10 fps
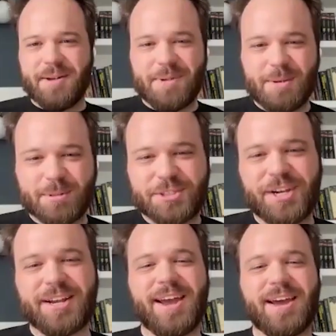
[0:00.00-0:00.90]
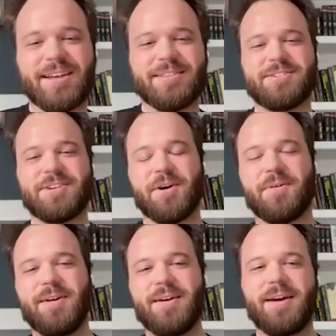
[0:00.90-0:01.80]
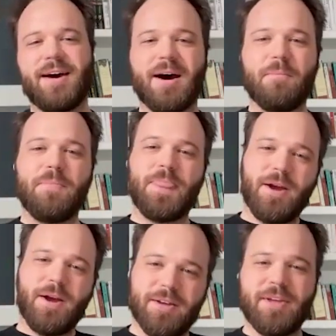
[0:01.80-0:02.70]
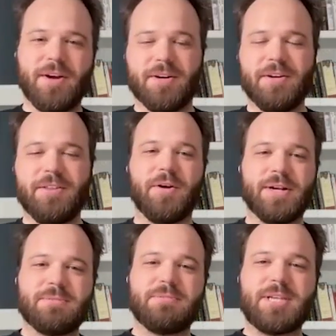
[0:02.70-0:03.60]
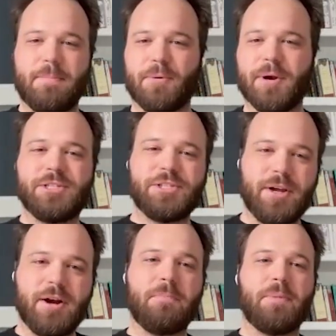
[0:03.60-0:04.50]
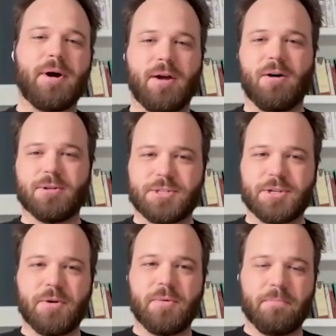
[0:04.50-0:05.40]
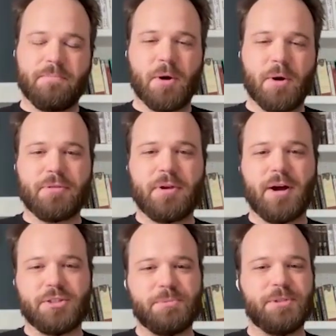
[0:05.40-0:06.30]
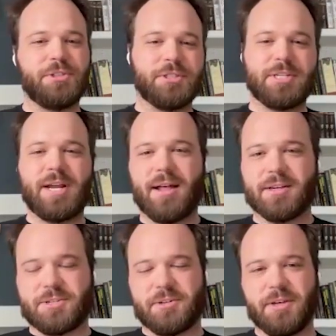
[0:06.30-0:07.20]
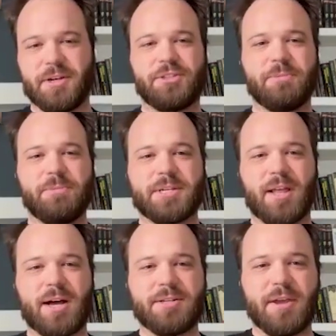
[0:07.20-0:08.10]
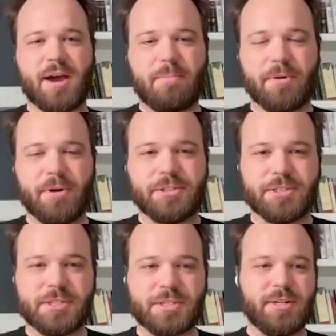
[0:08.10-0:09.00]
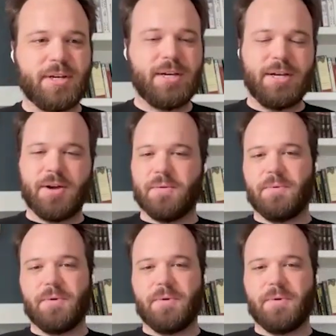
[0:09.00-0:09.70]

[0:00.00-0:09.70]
meeting people, shaking hands. So um, there, there, there is some separation there, but also both contributions. And Alex certainly contributes a lot to the operations. And you know,